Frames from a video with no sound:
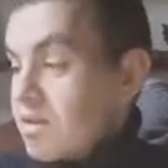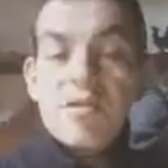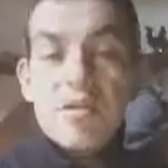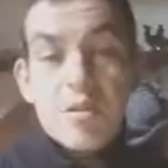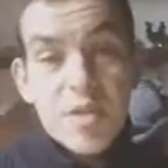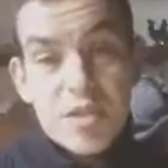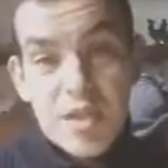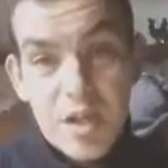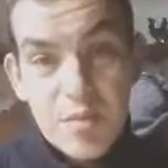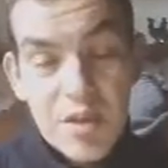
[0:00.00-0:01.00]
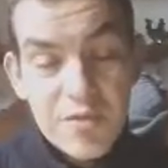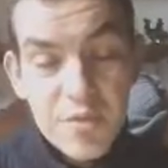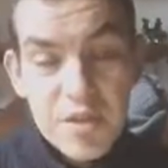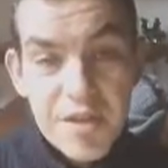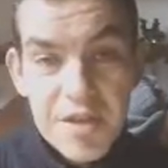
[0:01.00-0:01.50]
In the meantime, I've
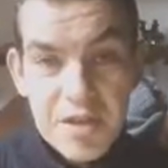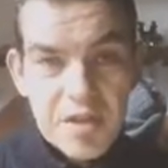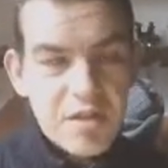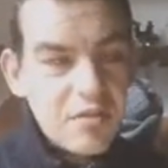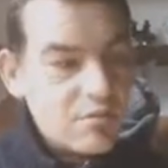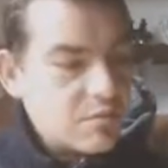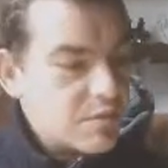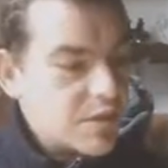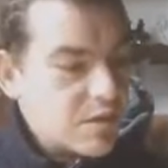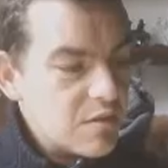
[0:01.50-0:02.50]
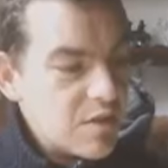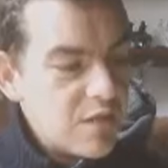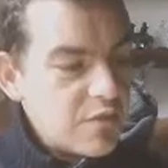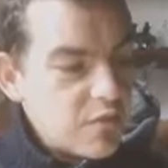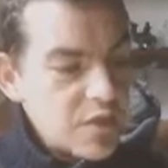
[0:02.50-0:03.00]
been thinking, so
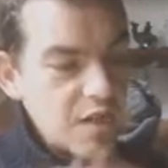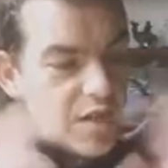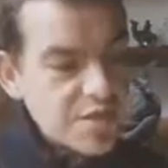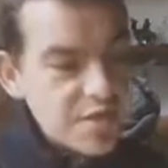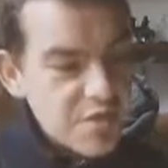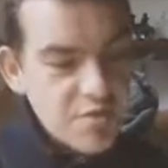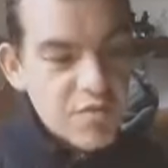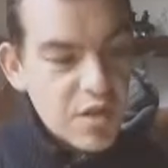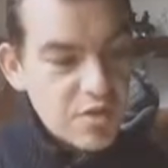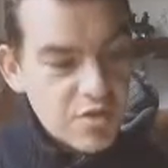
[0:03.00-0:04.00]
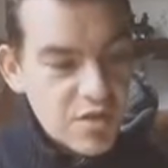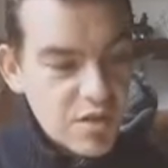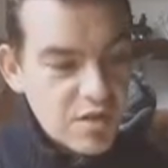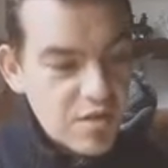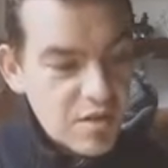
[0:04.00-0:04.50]
if one has a
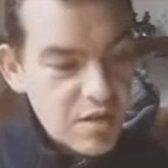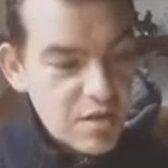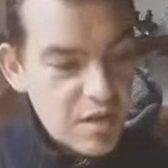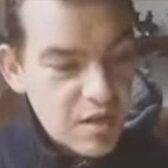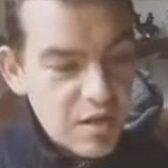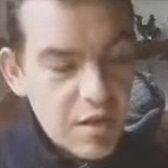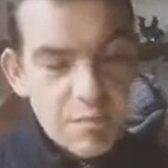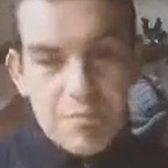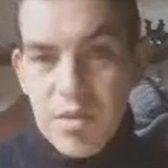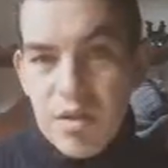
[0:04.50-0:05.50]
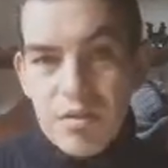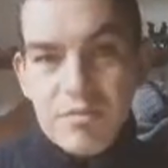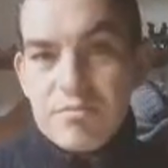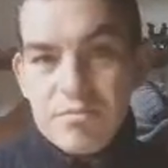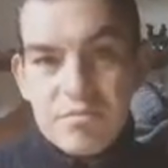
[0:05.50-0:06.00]
structure,
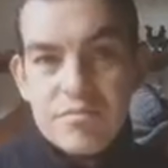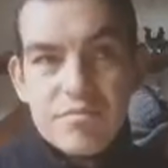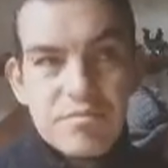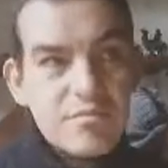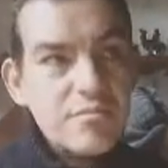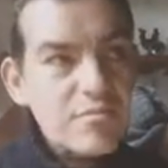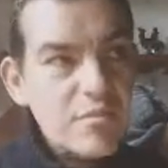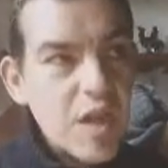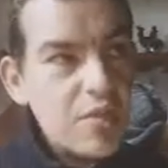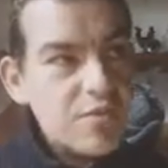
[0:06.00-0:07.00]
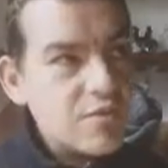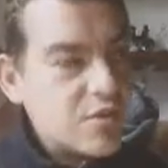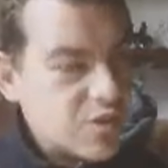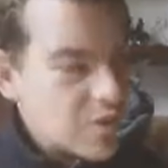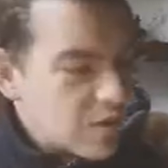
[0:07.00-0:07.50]
how do
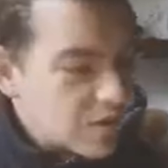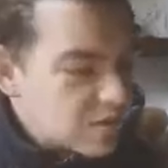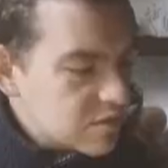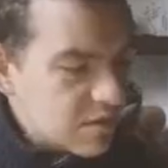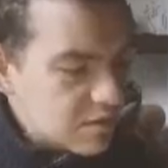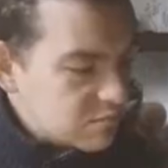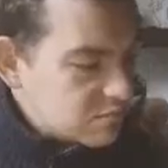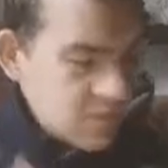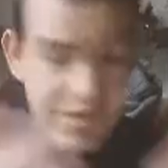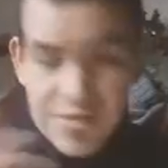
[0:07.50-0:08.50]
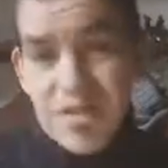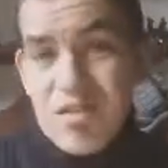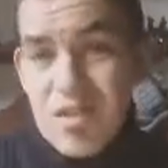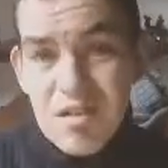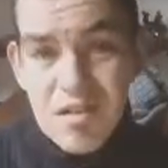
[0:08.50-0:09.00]
you call it, a
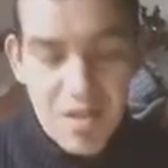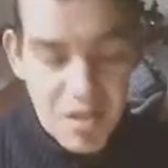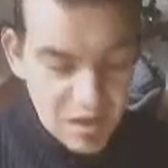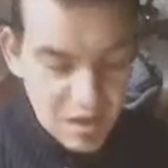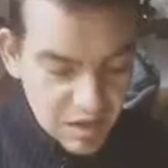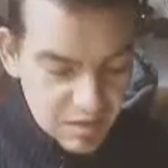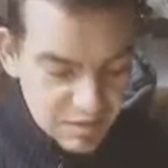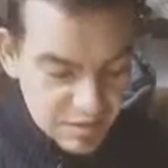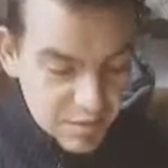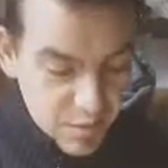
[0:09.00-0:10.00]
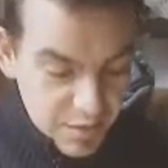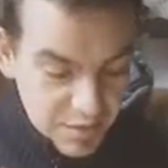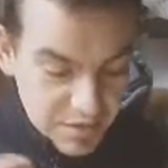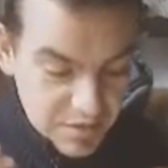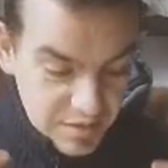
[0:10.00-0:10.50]
structure, and
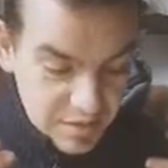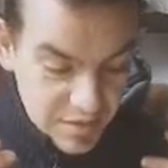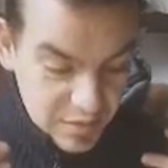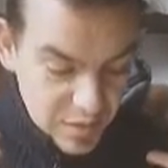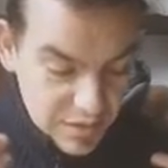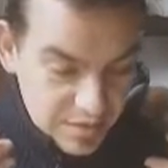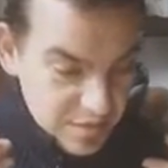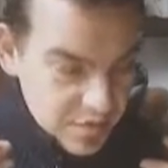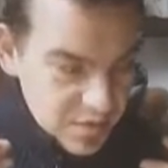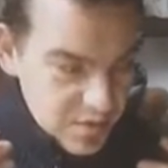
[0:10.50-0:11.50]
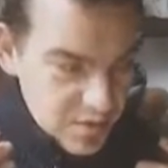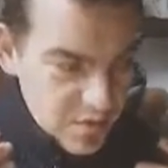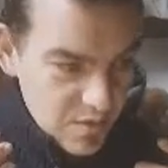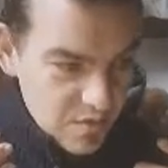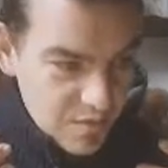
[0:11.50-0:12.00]
want to